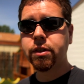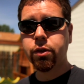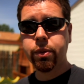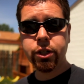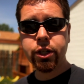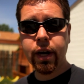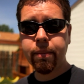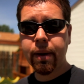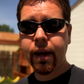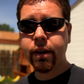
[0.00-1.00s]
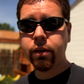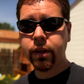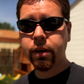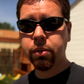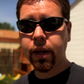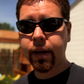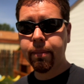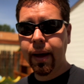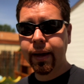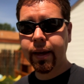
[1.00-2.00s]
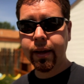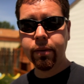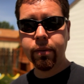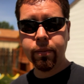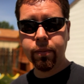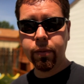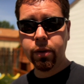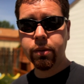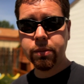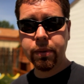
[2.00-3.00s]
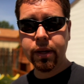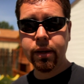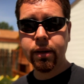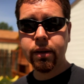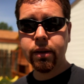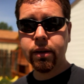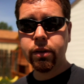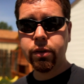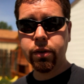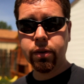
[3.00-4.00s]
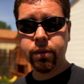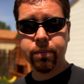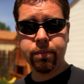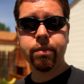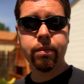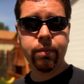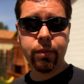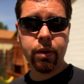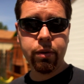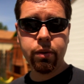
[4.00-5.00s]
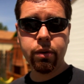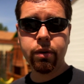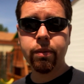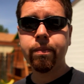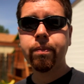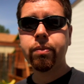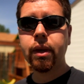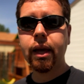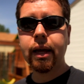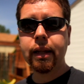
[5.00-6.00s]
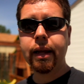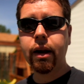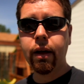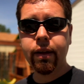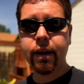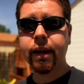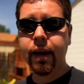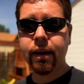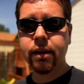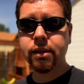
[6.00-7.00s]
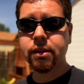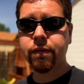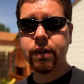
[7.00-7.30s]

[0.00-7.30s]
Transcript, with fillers: a 3G iPad, you'll need to plug it back in with USB to your computer and let it authenticate because if it